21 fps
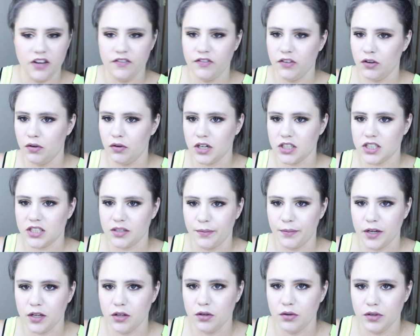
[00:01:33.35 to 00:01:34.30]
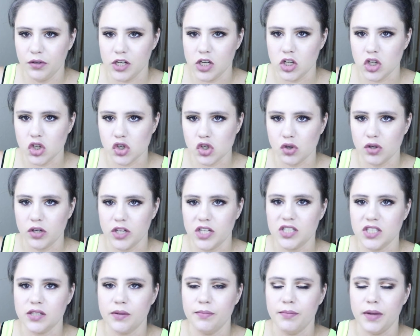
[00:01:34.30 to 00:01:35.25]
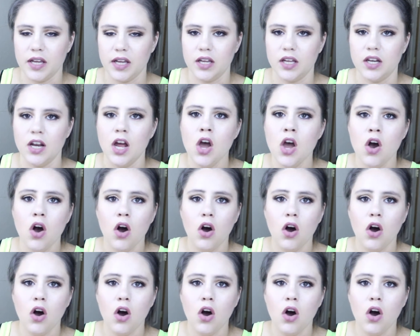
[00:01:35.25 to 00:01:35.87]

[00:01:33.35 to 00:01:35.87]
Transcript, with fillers: if you are somebody who enjoys making